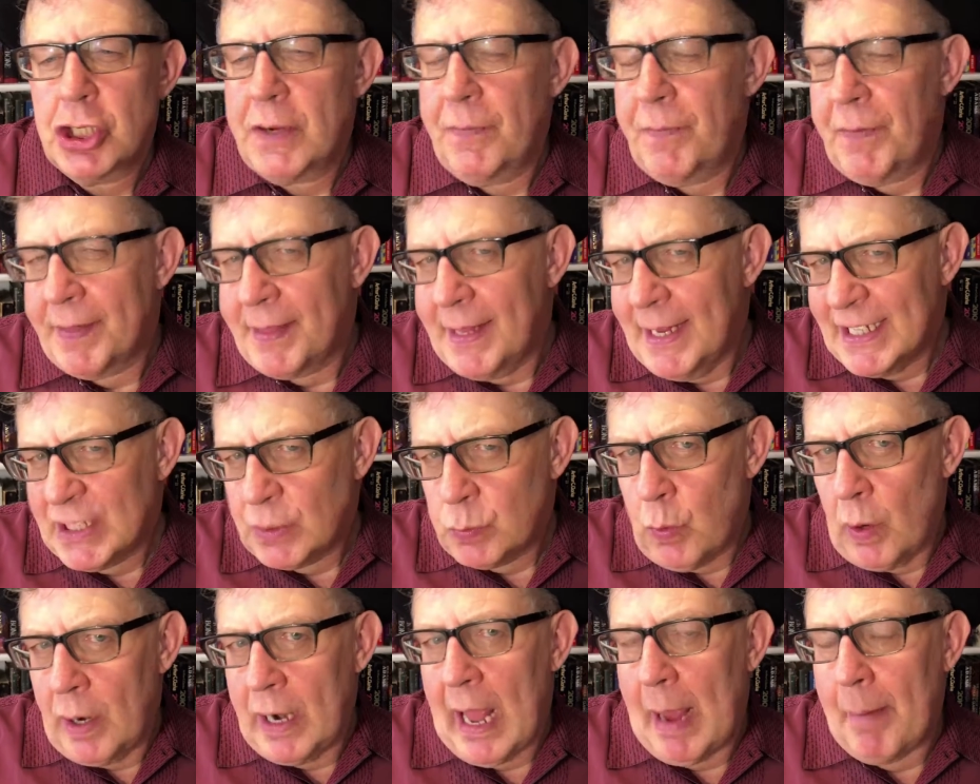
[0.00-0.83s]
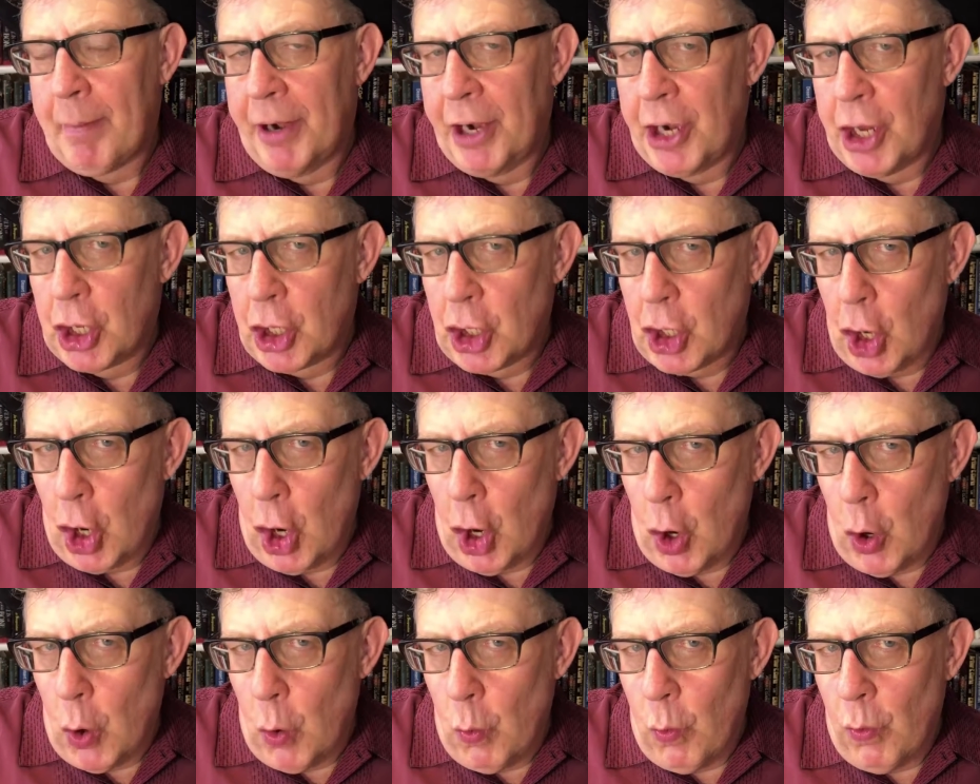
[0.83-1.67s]
So for this one, I'm going to
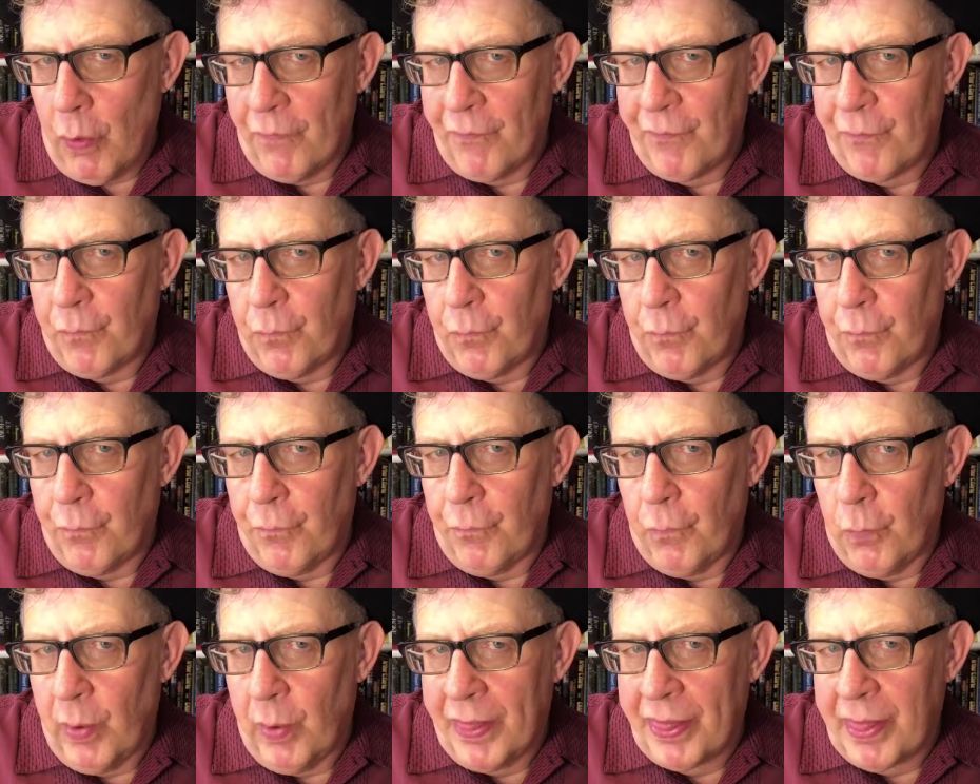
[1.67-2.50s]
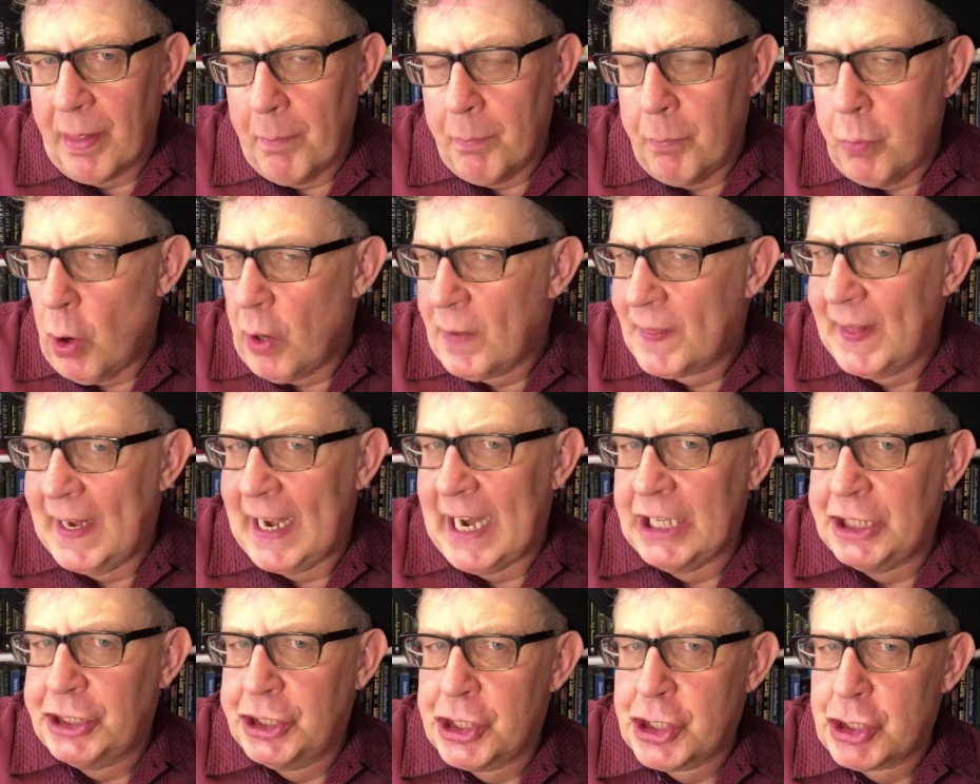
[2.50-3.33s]
go with a book
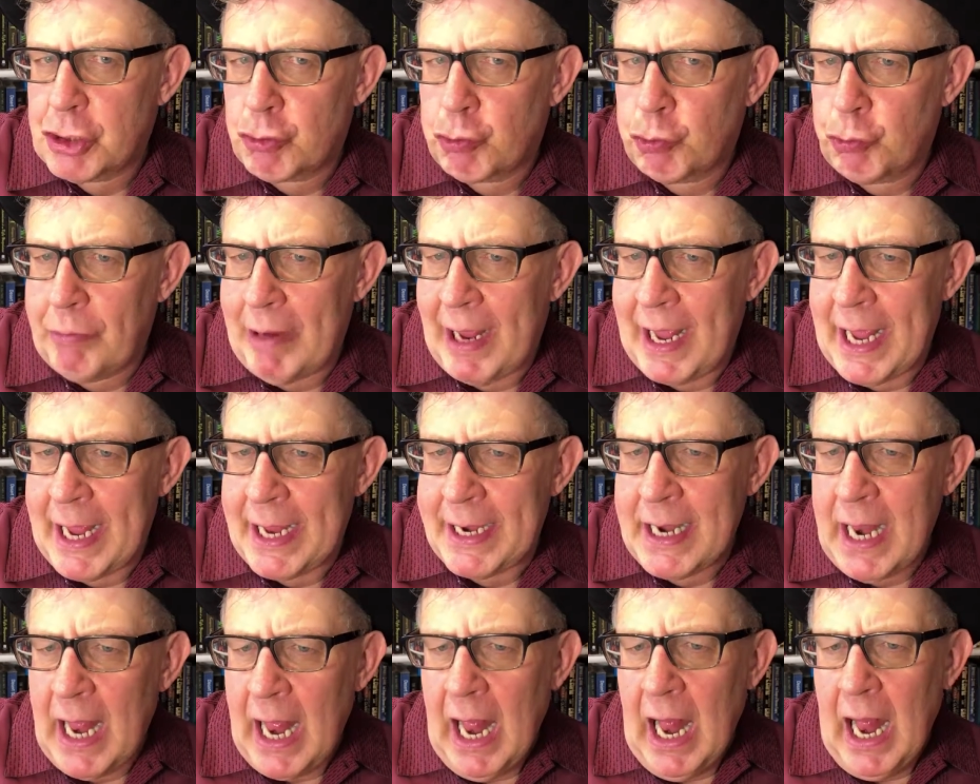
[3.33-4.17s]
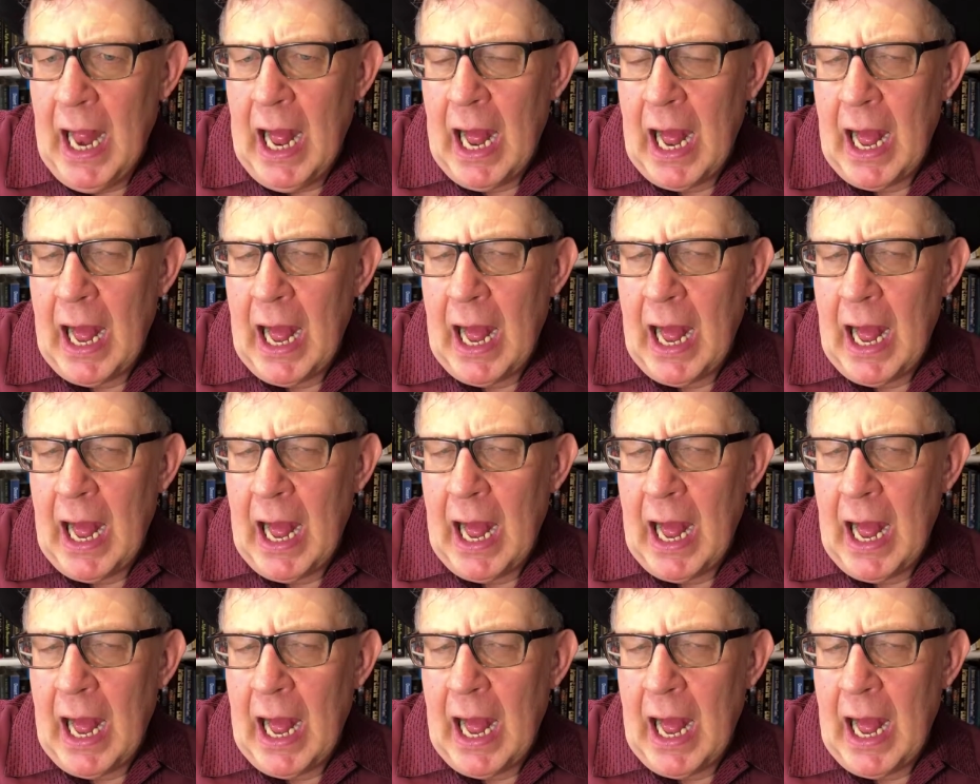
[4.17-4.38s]
that I just read,